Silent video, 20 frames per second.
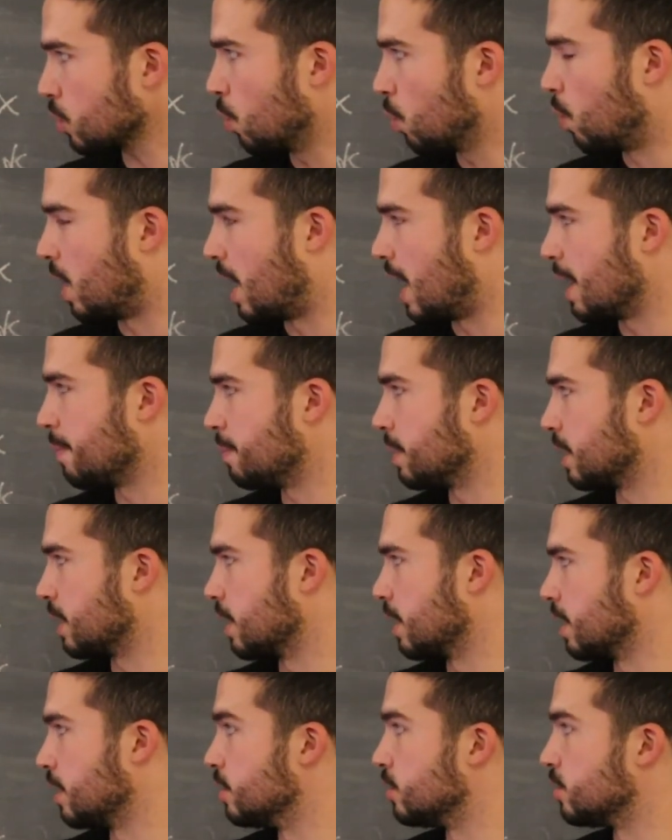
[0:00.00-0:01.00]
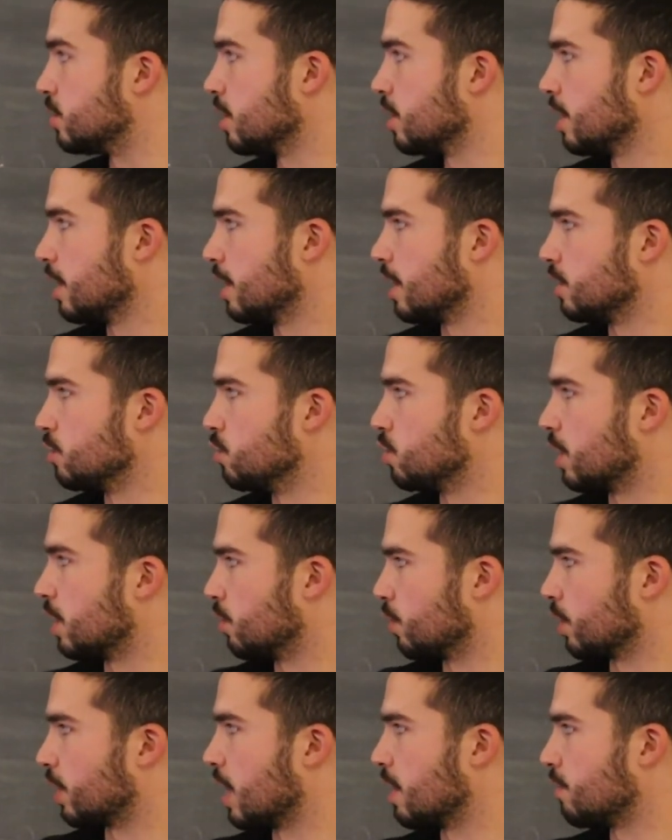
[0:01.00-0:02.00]
Why? Because you
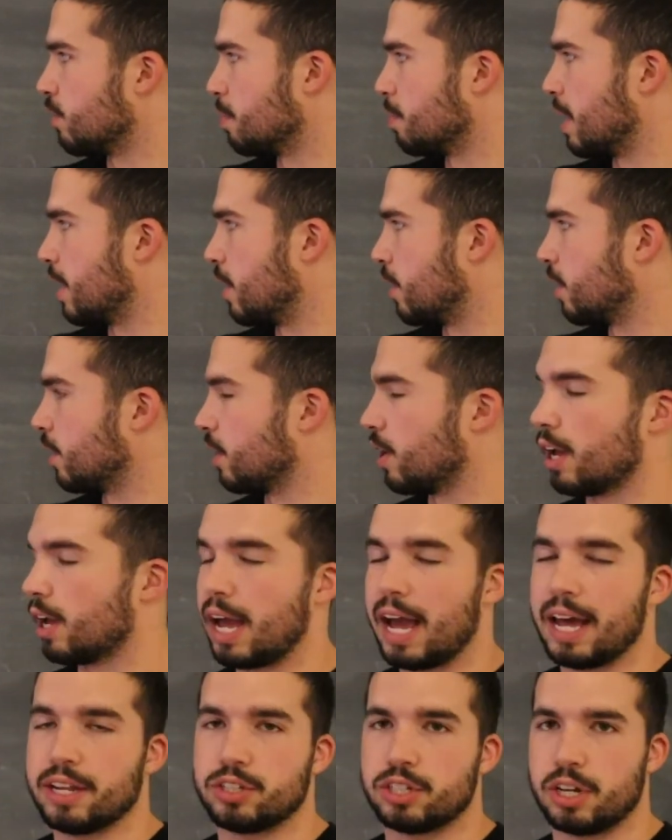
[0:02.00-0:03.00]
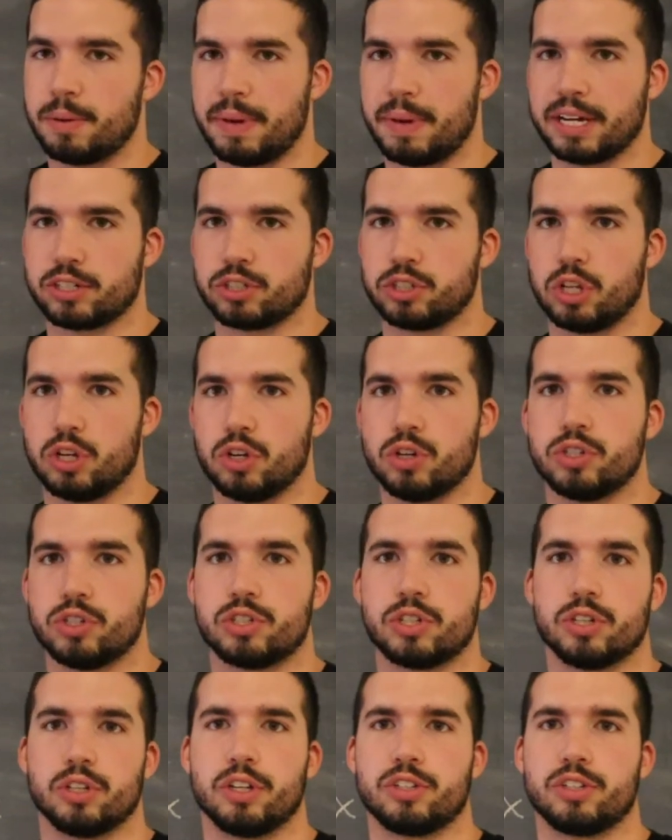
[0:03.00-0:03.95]
can recover better at submax loads.